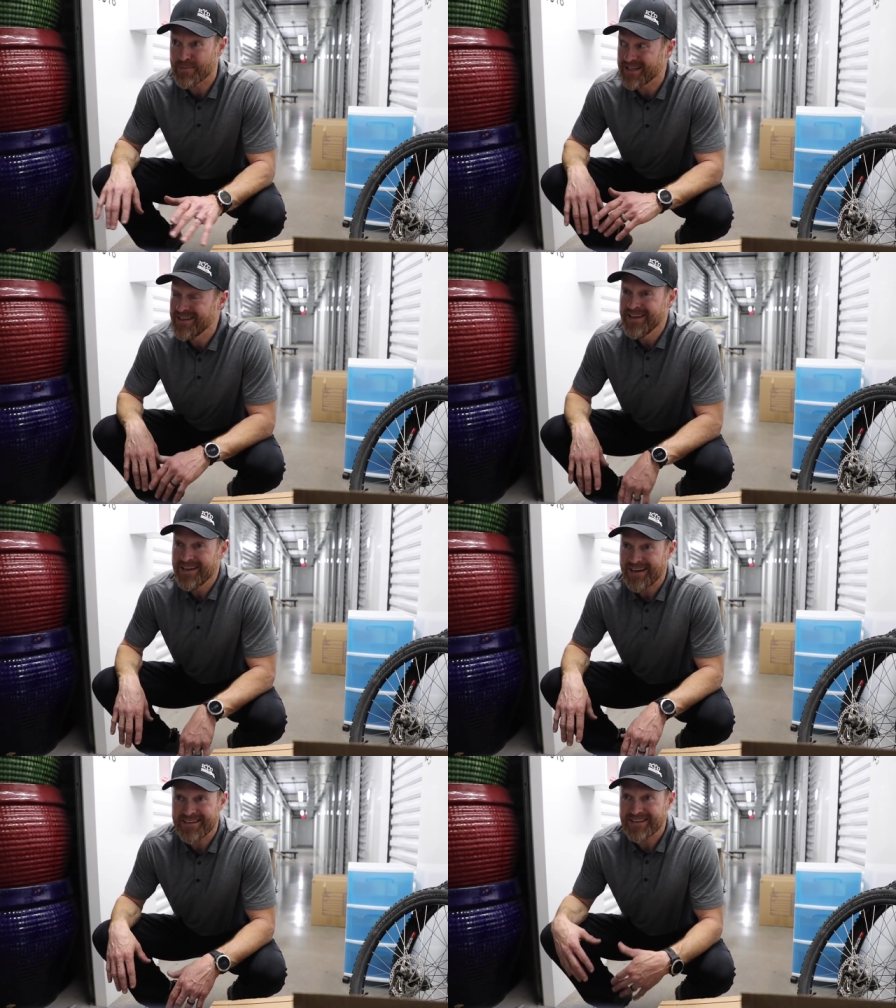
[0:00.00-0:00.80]
But
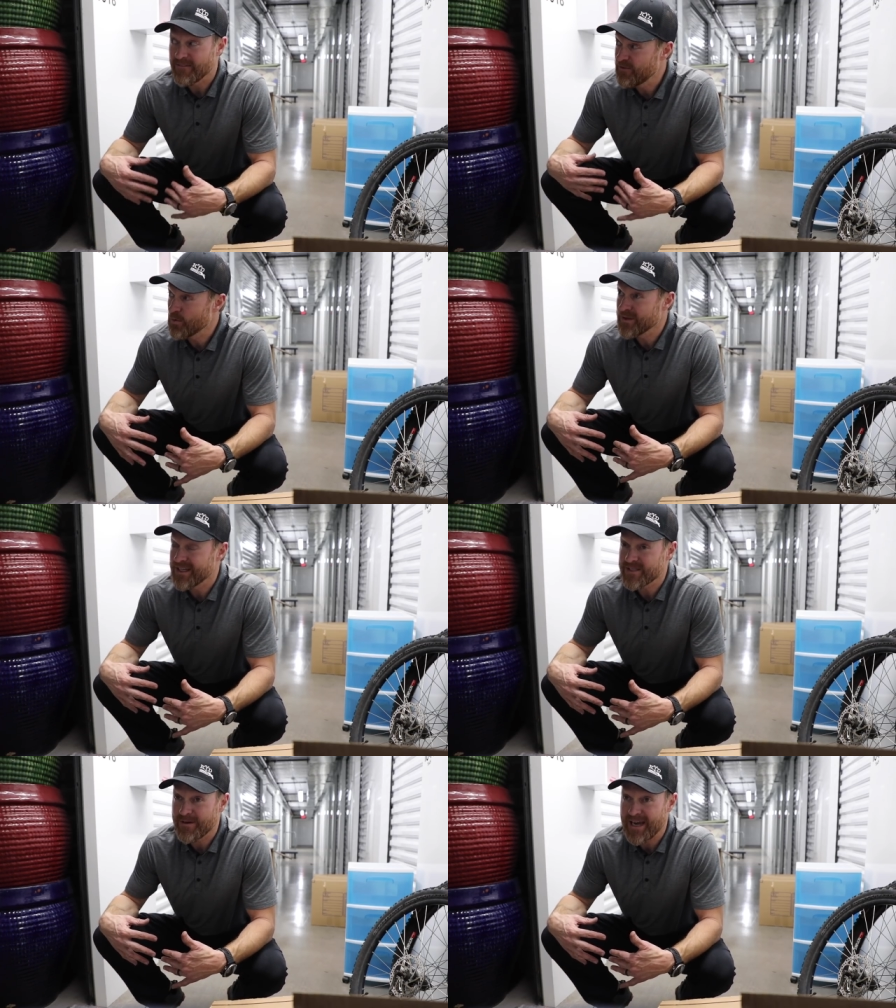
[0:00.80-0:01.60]
I think the fewer
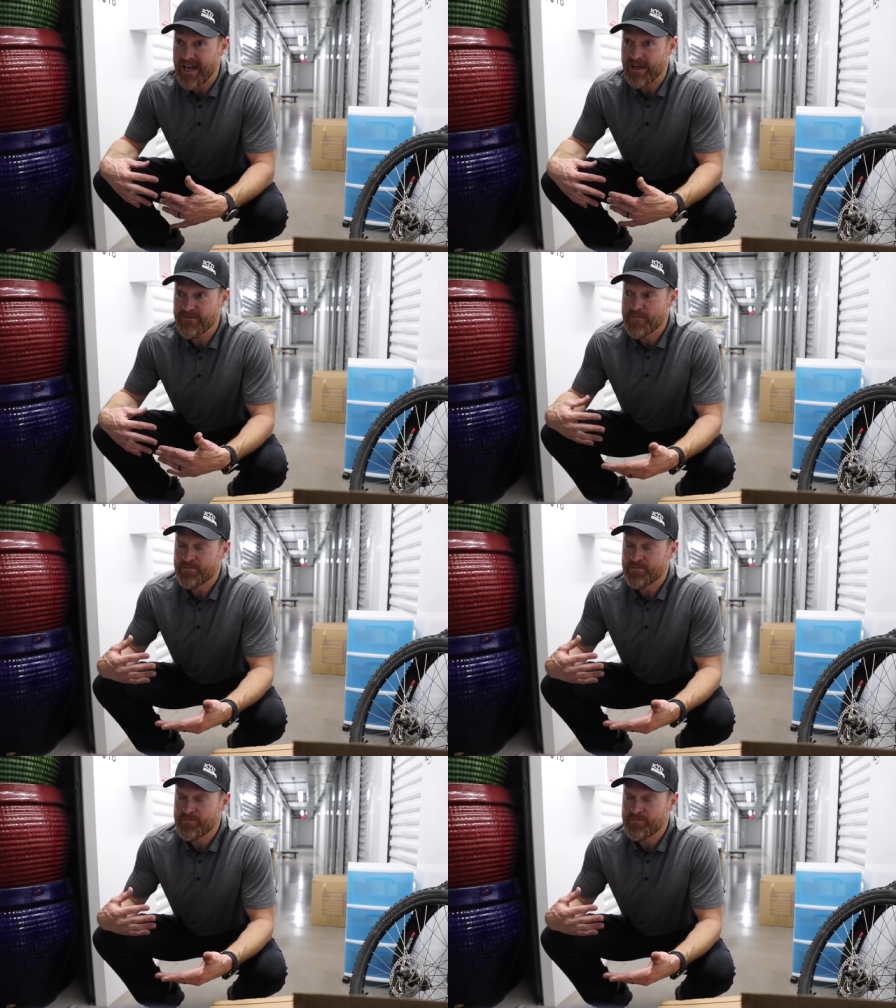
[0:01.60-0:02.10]
things we have,